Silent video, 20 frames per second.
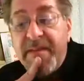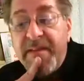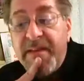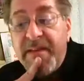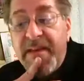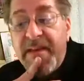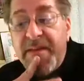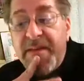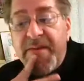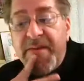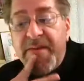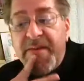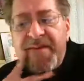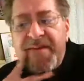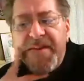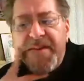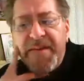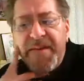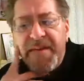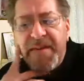
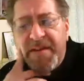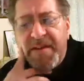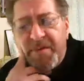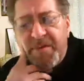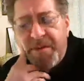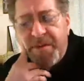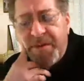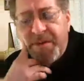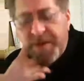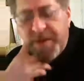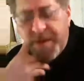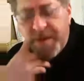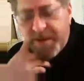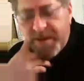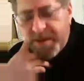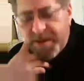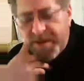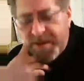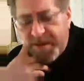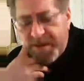Is that the one?
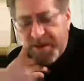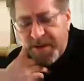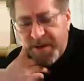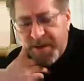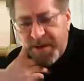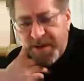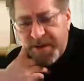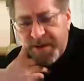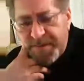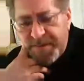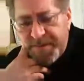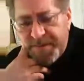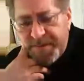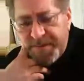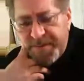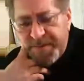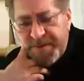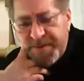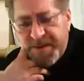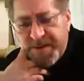
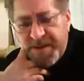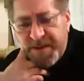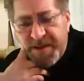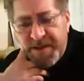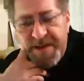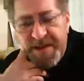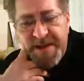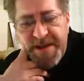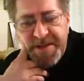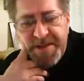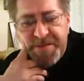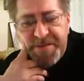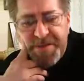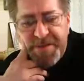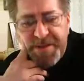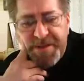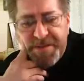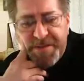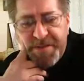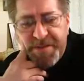The latest
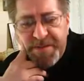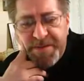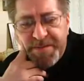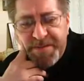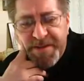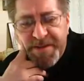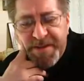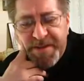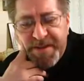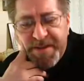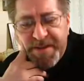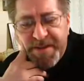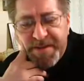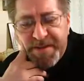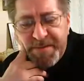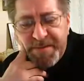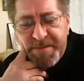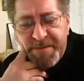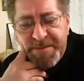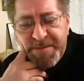one, the one with
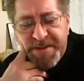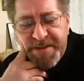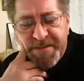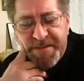what was it?